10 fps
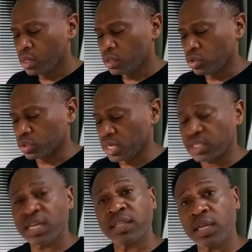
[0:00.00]
you taste
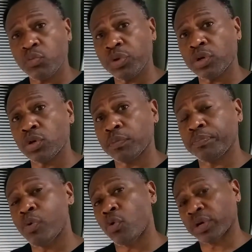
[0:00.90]
it, and then we're going to
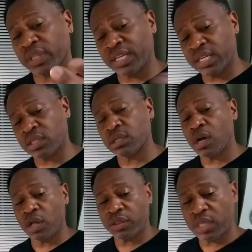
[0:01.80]
pour this
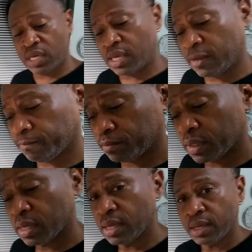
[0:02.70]
on the
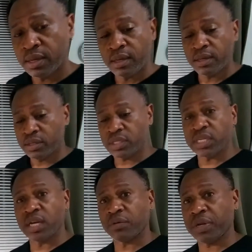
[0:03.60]

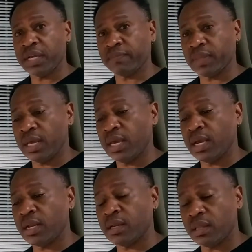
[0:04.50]
celery
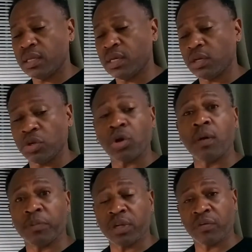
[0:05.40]
and the
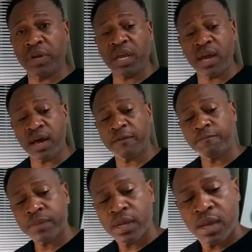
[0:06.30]
cucumber that I already have.
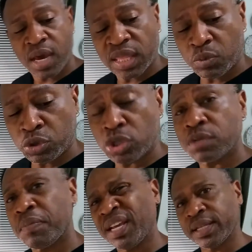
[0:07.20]
Then we'll
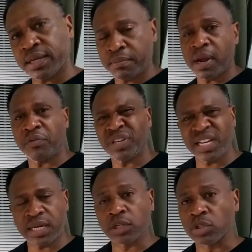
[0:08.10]
just make that
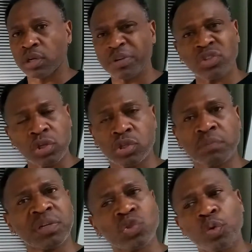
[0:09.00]
marinate a little bit. So you
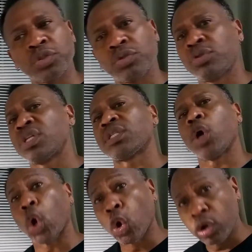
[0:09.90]
sometimes want to do
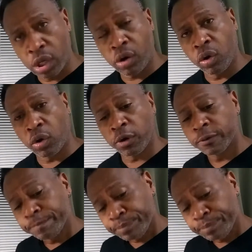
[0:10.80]
this earlier,